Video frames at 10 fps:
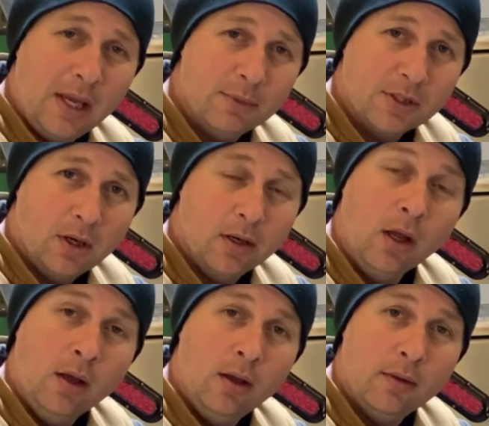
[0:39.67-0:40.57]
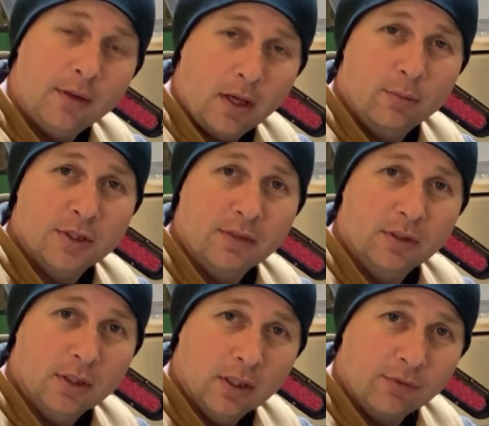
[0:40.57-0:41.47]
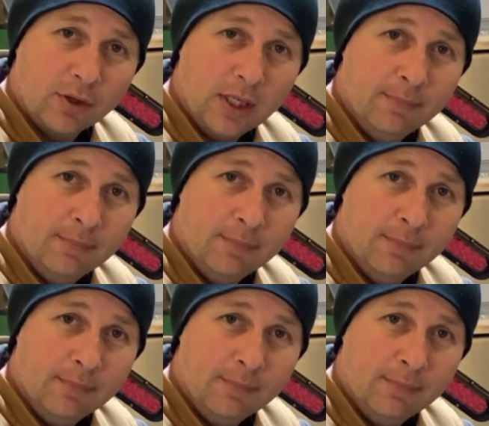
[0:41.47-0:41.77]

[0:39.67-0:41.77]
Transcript: Amazon that I'd received a delivery.